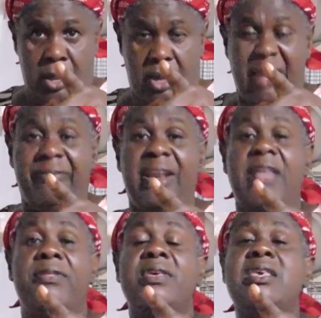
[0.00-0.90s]
Never
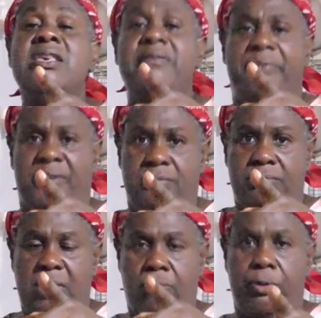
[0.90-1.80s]
let the evil
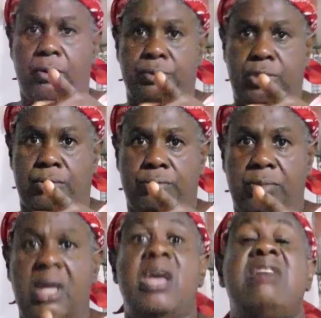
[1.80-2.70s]
around you.
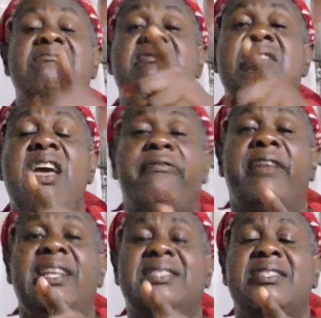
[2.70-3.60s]

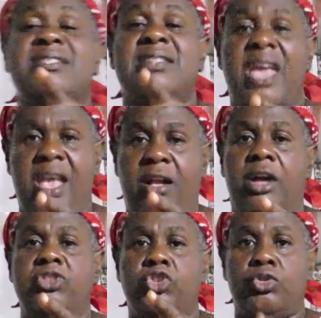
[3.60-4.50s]
Never let it take
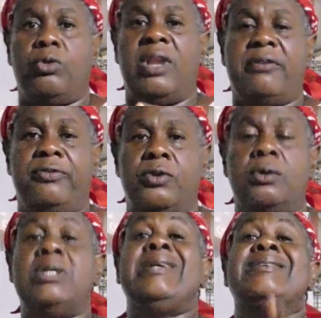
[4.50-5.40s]
control of you.
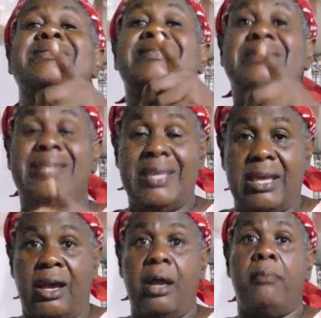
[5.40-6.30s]

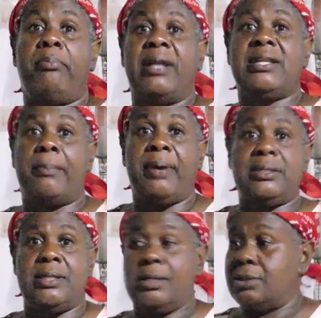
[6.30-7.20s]
Stay on top
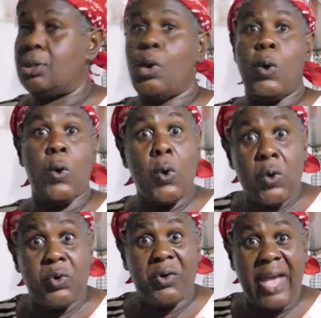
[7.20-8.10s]
of things.
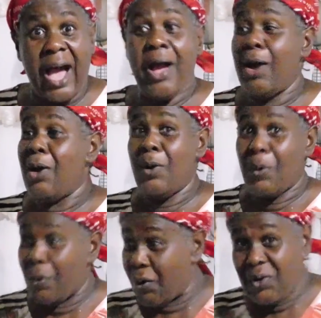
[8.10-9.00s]
Hungry
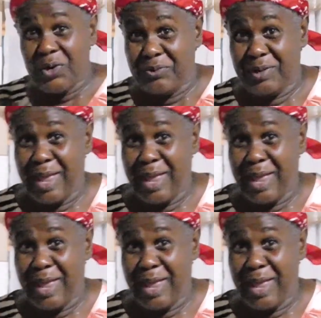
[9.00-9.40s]
for